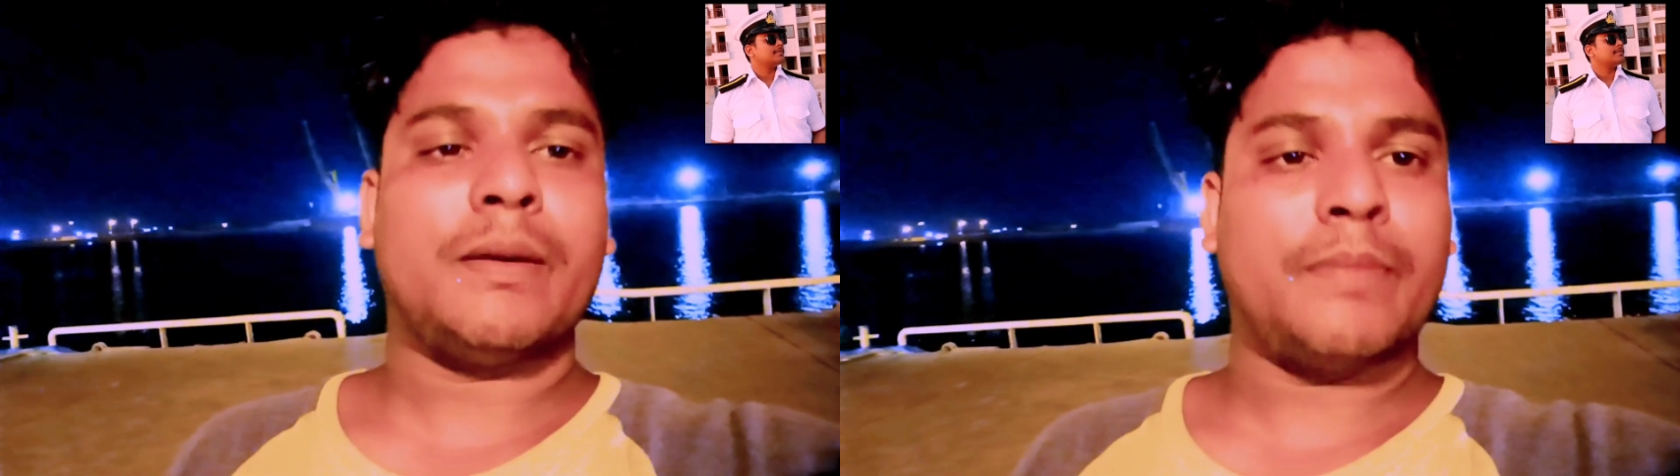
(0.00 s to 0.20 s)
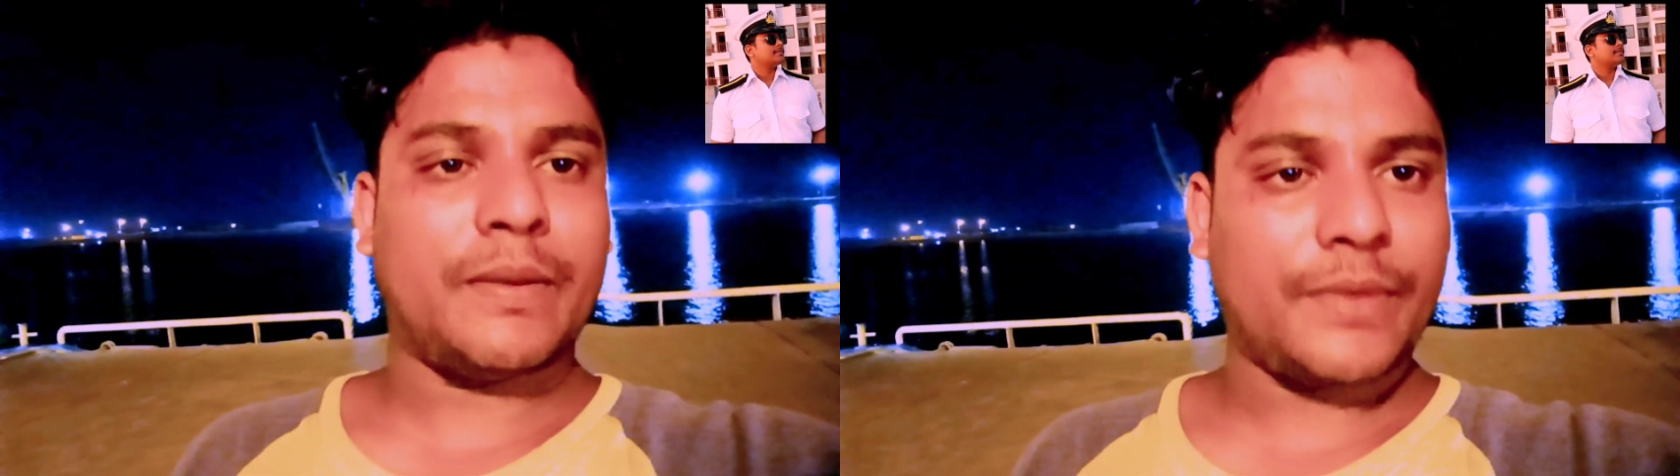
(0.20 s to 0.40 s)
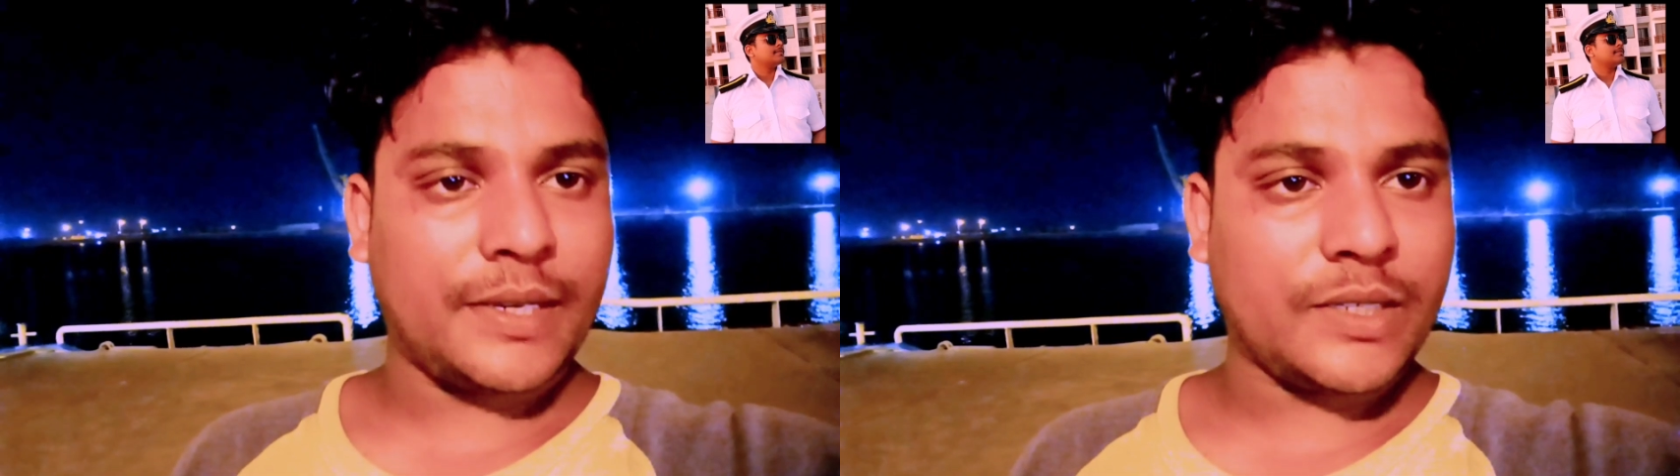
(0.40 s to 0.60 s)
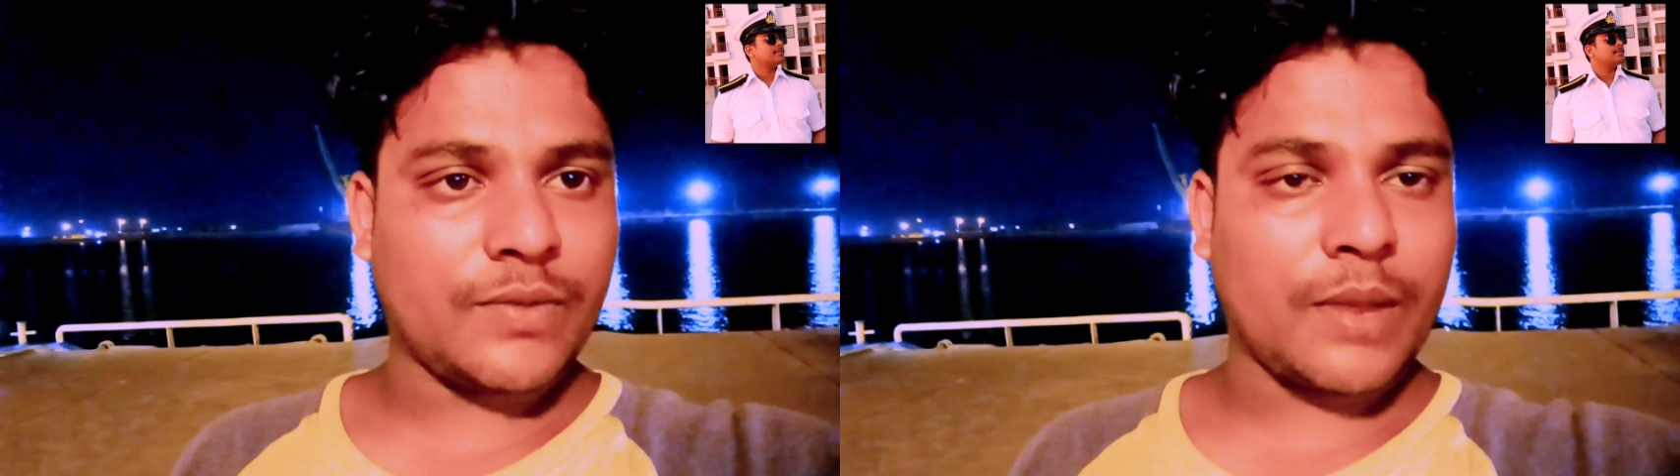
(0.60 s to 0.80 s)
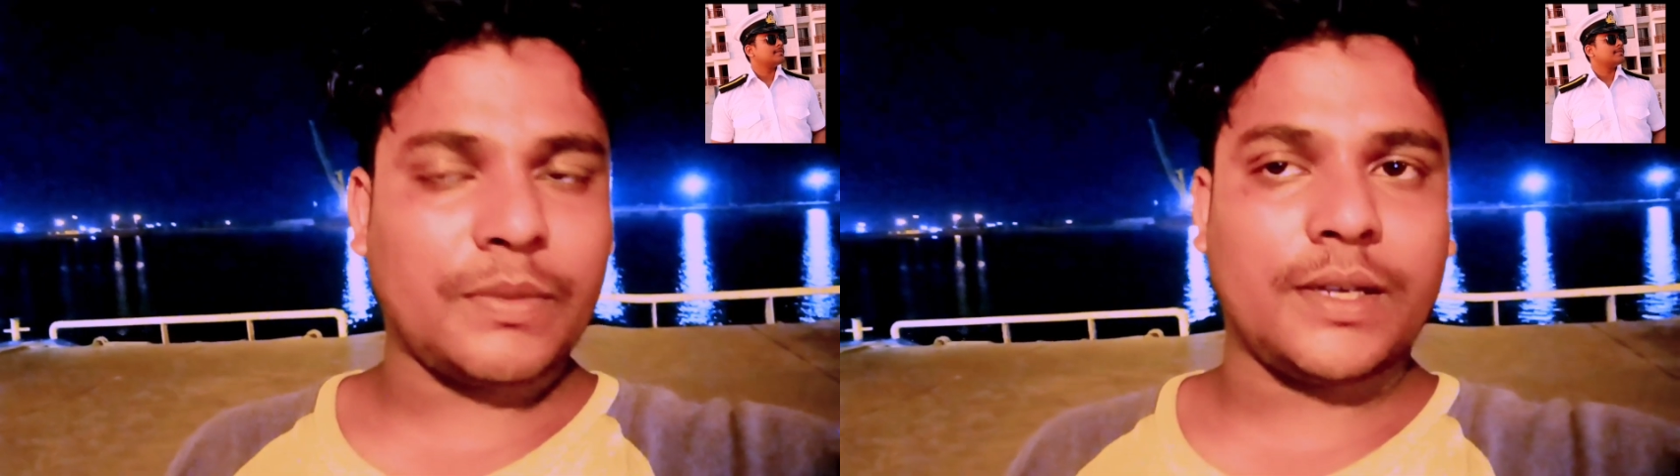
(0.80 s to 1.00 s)
of my friends
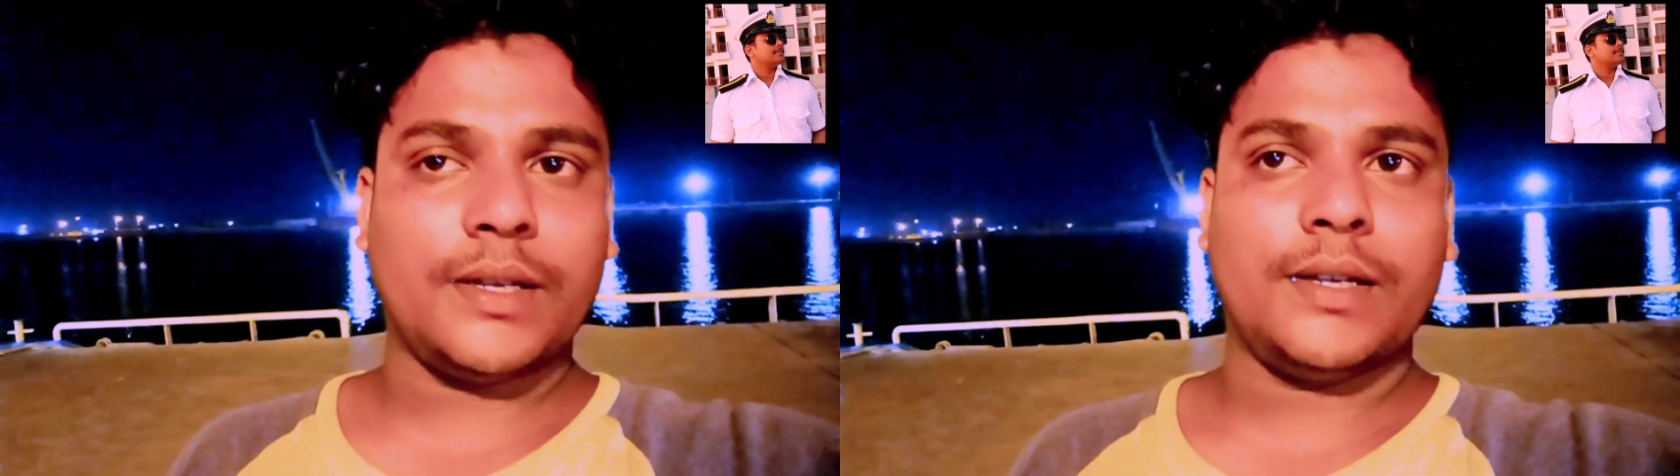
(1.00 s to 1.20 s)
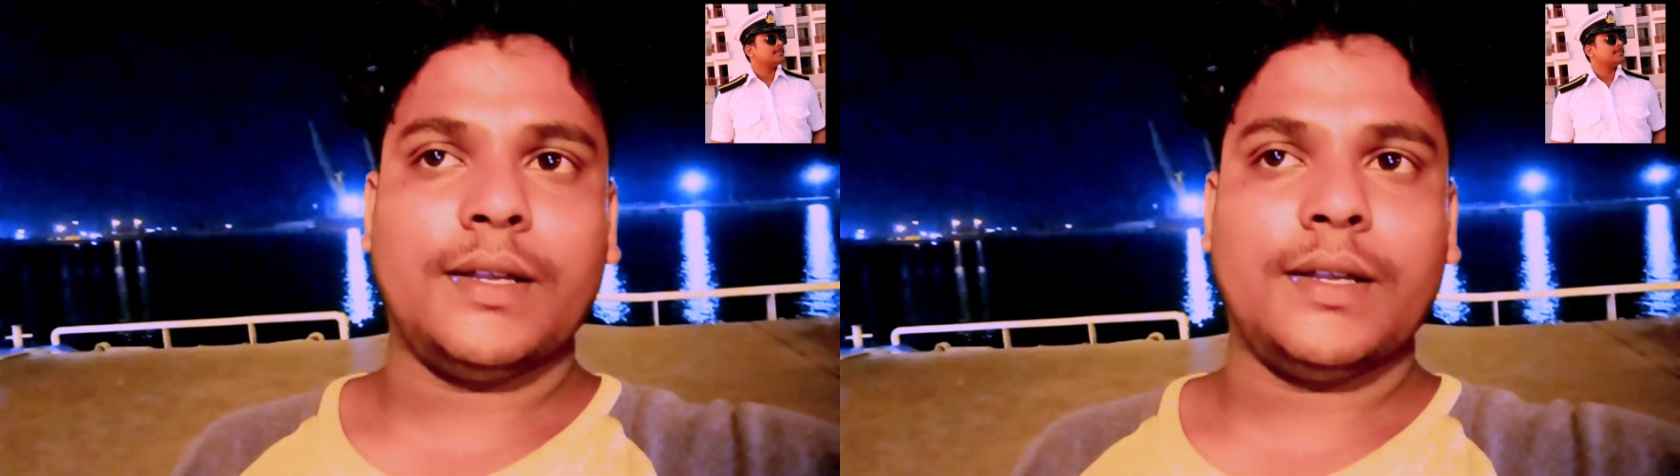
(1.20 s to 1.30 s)
from the